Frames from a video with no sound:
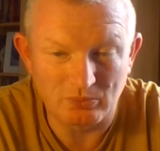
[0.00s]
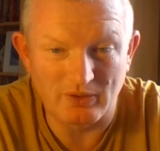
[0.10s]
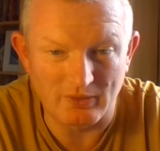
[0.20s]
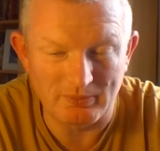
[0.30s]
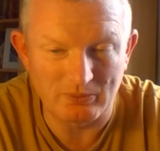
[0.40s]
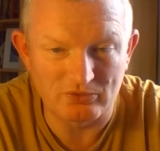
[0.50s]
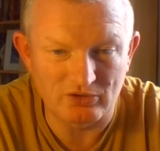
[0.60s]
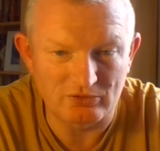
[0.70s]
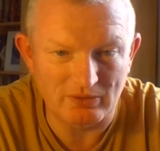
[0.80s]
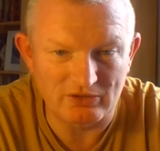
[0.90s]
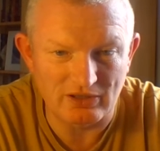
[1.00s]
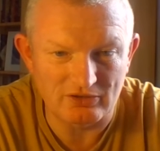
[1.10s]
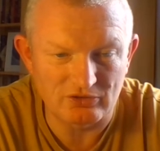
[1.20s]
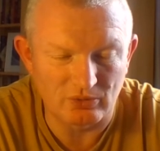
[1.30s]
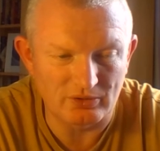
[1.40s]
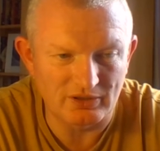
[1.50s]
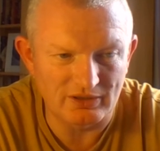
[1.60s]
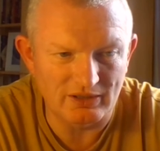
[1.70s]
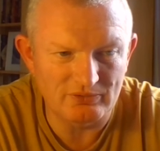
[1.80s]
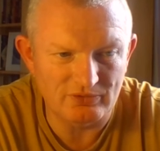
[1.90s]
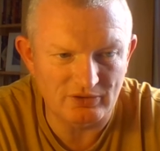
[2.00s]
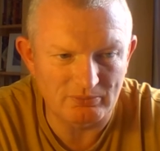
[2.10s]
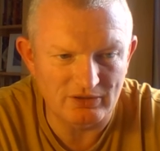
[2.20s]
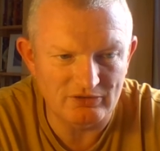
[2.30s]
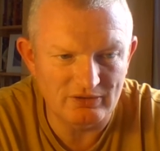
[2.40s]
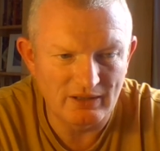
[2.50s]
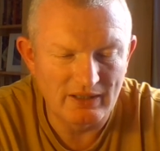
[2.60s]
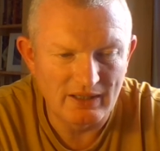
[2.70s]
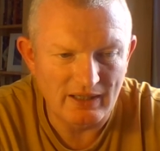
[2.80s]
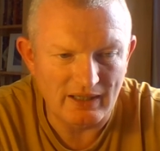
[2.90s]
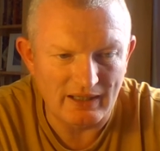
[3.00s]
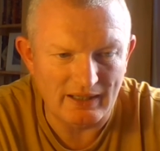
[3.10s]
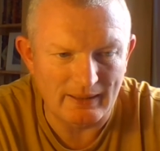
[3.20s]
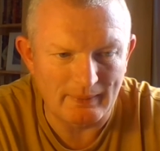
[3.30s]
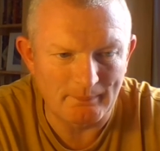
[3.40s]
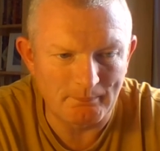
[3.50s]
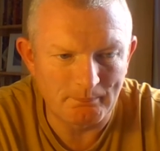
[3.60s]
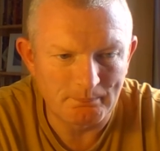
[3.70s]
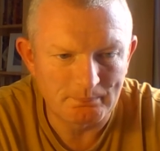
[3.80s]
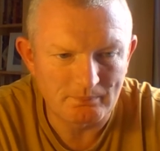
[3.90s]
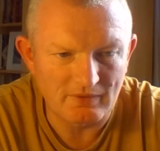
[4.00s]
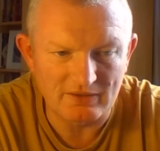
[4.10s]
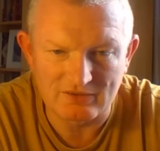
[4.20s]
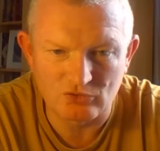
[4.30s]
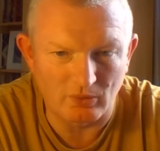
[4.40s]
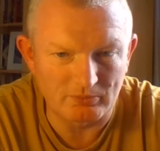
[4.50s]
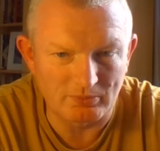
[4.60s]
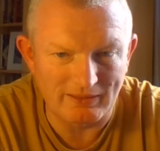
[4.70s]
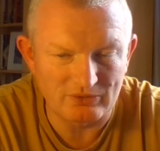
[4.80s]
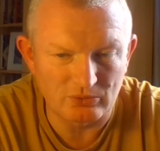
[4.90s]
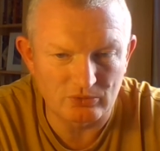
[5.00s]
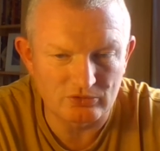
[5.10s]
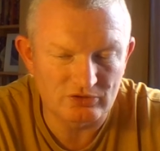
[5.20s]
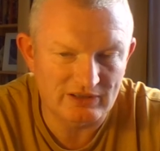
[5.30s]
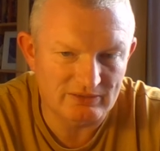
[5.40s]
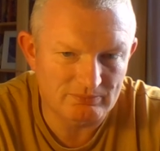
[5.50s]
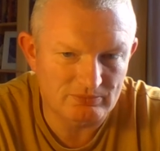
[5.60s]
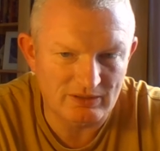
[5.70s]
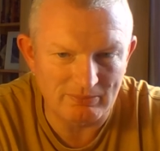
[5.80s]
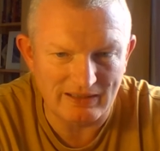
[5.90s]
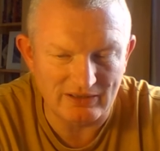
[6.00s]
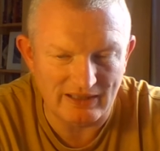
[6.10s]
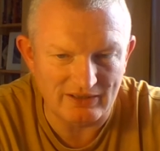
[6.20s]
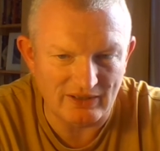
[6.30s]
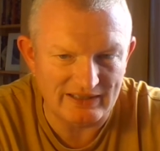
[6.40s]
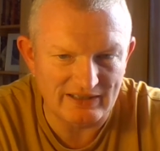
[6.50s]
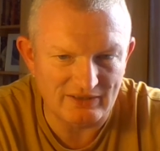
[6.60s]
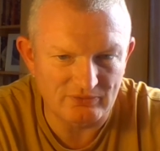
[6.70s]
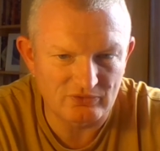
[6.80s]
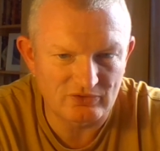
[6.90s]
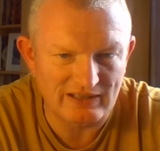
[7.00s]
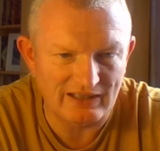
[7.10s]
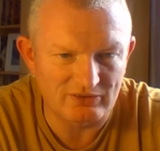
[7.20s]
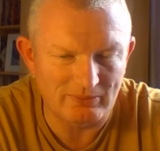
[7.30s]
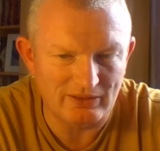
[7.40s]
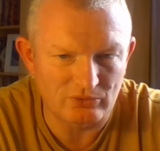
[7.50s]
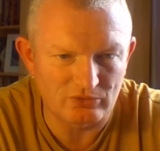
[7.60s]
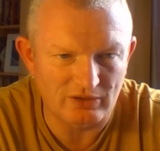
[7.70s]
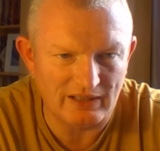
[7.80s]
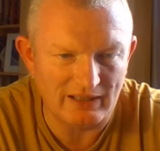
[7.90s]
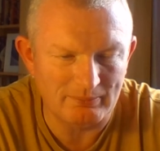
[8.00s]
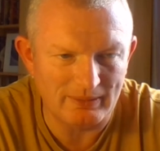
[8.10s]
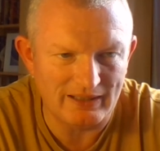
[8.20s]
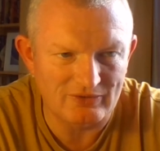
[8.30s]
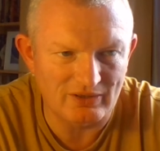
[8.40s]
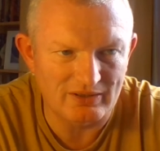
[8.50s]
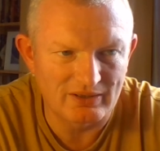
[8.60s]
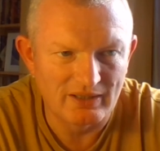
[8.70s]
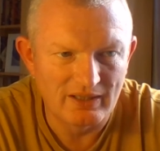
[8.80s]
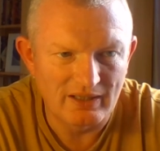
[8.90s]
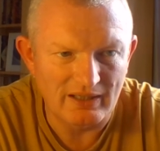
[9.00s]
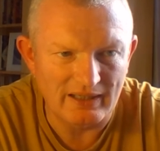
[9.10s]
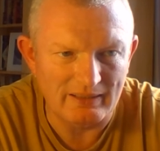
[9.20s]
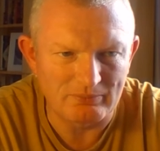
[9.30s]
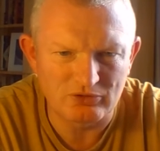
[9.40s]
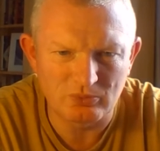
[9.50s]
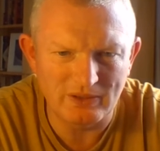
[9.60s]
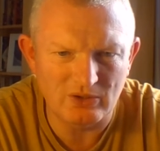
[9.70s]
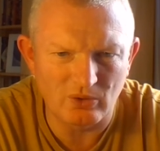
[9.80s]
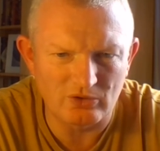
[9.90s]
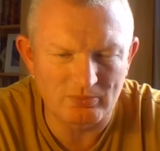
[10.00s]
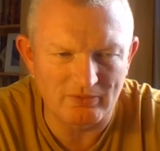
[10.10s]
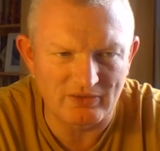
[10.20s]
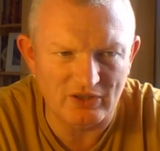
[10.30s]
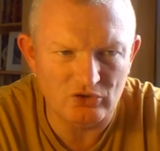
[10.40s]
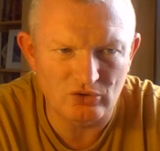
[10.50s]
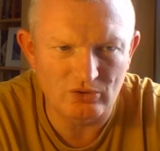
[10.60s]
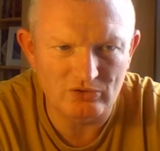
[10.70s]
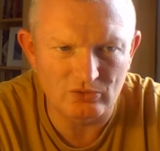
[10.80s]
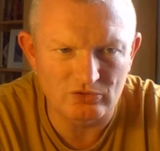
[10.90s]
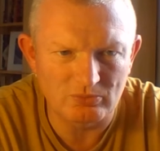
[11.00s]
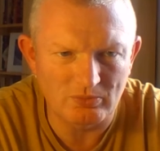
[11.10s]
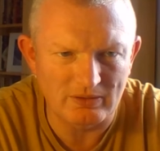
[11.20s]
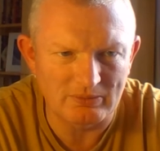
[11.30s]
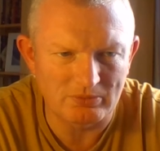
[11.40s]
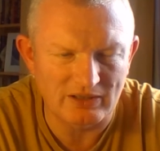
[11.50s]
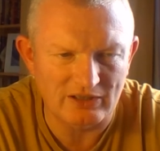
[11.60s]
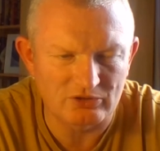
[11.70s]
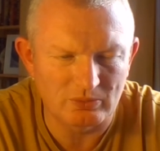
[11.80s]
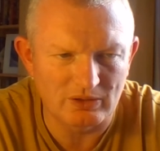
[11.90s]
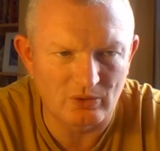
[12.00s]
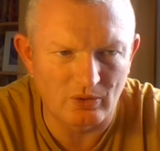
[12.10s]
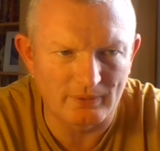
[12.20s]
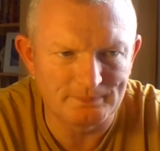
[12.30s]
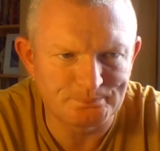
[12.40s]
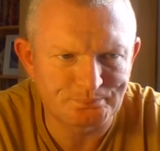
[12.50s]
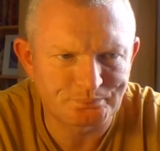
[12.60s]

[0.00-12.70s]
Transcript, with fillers: one of the big ones is, sorted now for some reason. Um, chopped tomatoes, uh, any kind of canned tomatoes are getting better. Uh, sweet corn's a bit of an issue. Don't seem to be able to get sweet corn